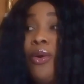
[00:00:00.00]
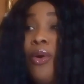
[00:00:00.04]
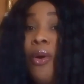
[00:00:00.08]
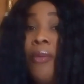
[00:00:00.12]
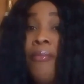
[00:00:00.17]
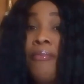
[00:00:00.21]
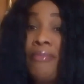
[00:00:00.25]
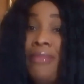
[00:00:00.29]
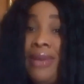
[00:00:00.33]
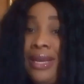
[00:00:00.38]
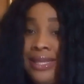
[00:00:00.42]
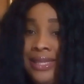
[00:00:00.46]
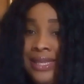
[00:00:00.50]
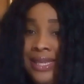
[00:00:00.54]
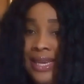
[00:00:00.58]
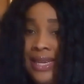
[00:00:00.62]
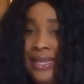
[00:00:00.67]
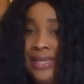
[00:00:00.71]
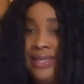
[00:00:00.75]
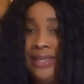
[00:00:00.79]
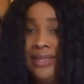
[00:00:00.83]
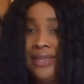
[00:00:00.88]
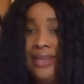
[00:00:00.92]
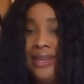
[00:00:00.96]

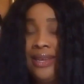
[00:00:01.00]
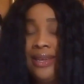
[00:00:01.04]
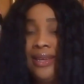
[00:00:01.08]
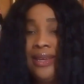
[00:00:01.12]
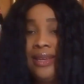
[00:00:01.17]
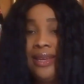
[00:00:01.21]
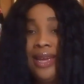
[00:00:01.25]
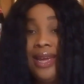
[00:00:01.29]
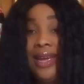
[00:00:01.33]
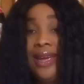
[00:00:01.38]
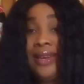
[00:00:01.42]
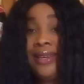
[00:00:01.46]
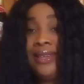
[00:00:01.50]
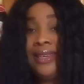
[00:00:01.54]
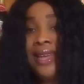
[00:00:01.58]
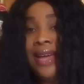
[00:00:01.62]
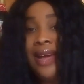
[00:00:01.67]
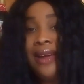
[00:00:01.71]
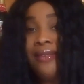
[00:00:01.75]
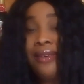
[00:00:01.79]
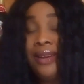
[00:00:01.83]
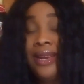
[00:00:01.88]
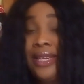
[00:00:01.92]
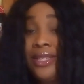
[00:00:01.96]
committed in
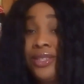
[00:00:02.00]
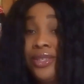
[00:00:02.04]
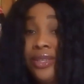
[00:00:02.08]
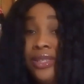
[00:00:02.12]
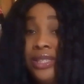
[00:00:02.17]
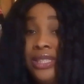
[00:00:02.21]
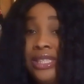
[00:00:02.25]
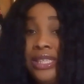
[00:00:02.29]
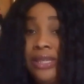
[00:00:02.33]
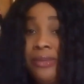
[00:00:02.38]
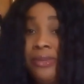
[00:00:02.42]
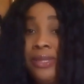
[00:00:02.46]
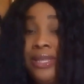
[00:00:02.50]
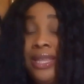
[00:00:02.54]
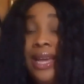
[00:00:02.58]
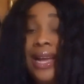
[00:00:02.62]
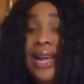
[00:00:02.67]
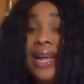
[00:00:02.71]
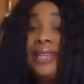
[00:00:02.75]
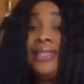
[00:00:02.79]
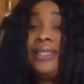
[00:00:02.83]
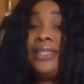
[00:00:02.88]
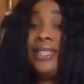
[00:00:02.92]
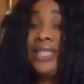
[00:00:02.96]
their relationships. They
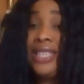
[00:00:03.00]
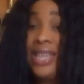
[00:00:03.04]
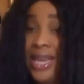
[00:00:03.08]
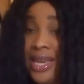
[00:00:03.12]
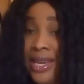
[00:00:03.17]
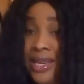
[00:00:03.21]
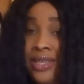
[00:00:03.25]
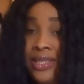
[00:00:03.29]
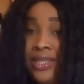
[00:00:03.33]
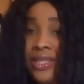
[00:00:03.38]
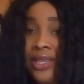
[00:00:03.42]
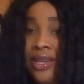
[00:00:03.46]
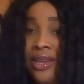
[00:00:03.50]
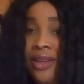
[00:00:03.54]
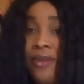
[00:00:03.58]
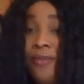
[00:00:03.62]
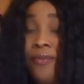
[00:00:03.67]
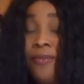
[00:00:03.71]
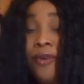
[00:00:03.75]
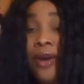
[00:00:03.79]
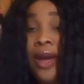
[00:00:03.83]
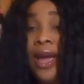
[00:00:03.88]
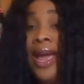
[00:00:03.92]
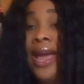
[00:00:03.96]
can change
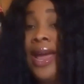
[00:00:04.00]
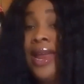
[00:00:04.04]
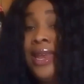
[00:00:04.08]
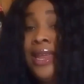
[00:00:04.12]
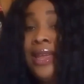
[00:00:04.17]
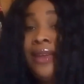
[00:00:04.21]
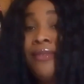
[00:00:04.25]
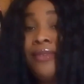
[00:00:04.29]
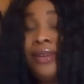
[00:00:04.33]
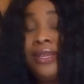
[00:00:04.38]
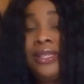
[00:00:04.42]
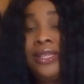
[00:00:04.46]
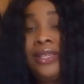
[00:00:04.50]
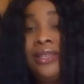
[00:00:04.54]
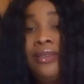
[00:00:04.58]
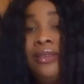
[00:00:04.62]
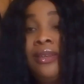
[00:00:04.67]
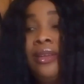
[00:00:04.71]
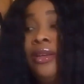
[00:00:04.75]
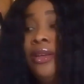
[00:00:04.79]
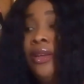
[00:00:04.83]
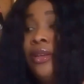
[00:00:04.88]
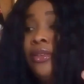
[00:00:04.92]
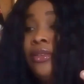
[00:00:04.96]
for any
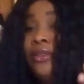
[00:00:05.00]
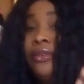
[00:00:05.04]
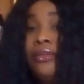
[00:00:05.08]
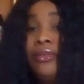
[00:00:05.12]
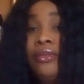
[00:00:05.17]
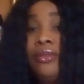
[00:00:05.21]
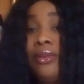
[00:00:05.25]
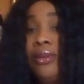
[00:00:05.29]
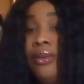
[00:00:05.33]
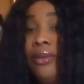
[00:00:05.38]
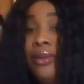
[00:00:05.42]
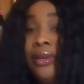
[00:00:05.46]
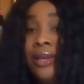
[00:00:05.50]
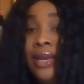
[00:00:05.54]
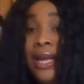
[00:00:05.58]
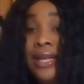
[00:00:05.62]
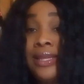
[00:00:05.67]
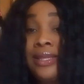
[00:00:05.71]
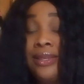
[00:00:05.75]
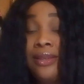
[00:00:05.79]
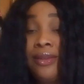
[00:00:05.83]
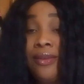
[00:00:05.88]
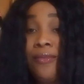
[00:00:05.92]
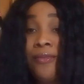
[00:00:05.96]
reason
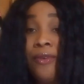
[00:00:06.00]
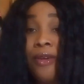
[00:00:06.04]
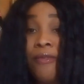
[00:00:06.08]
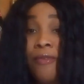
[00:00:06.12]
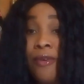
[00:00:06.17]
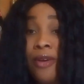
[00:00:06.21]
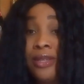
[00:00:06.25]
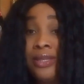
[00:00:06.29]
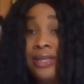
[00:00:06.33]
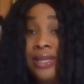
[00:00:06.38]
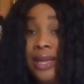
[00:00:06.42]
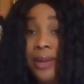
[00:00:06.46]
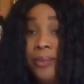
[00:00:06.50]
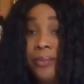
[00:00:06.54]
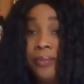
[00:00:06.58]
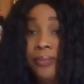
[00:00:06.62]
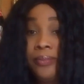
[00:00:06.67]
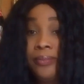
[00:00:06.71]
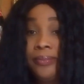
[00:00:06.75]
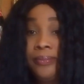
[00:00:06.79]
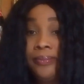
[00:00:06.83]
that favors them.